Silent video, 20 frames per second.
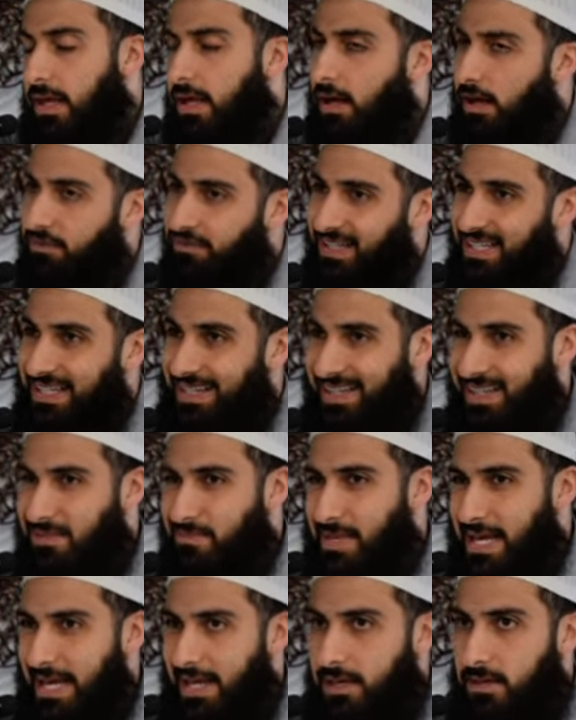of
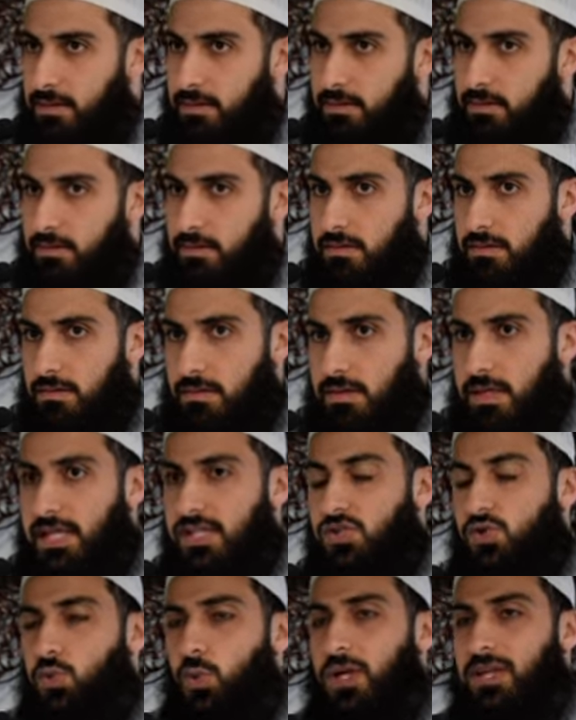al-Iman
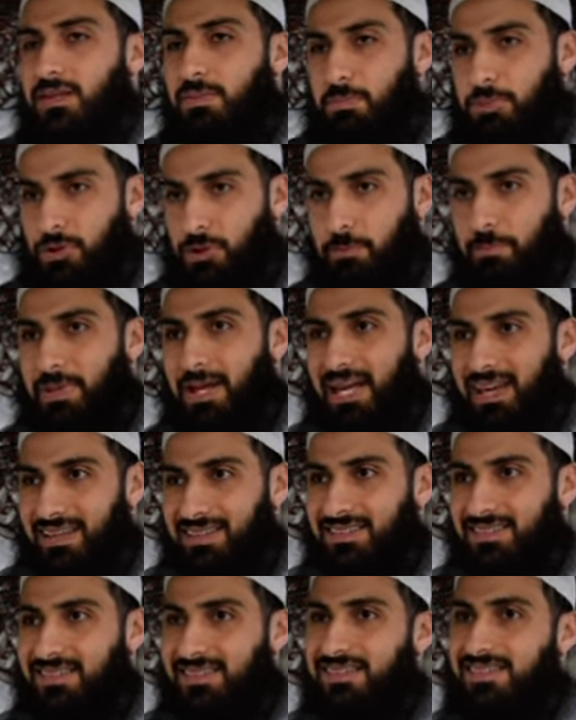is what
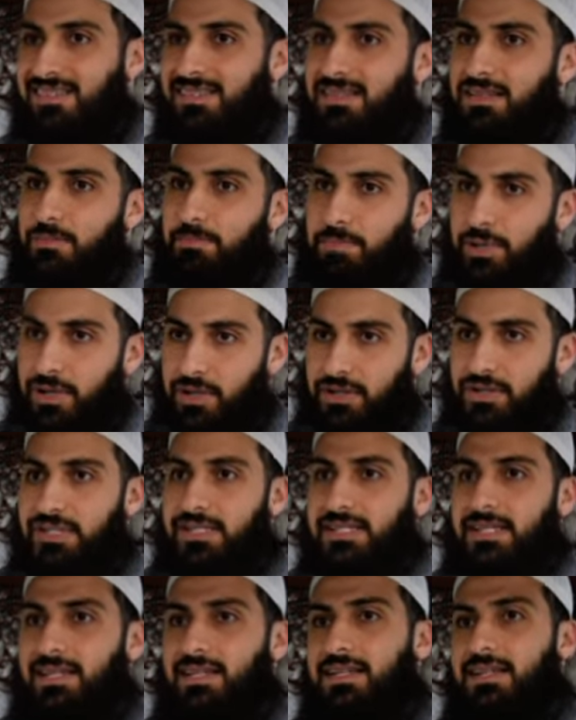propels the
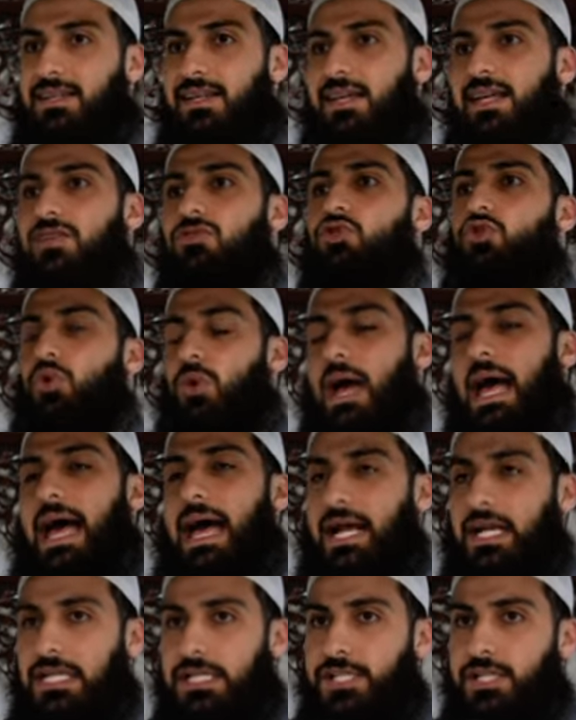person into
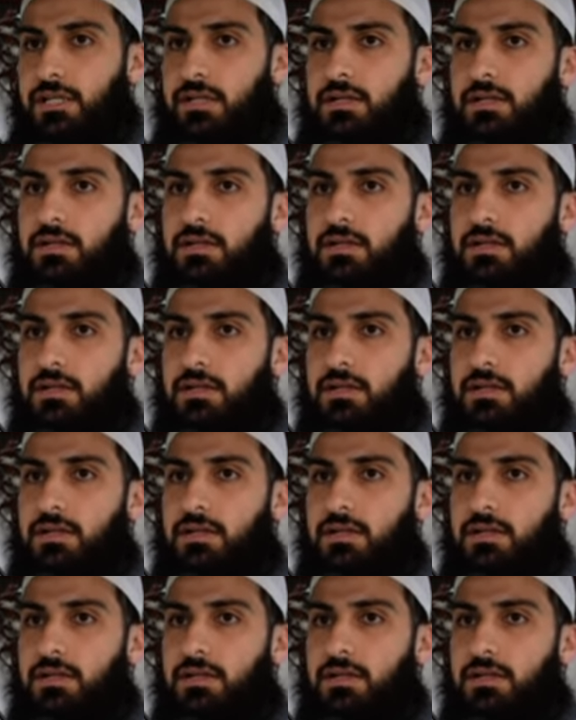action.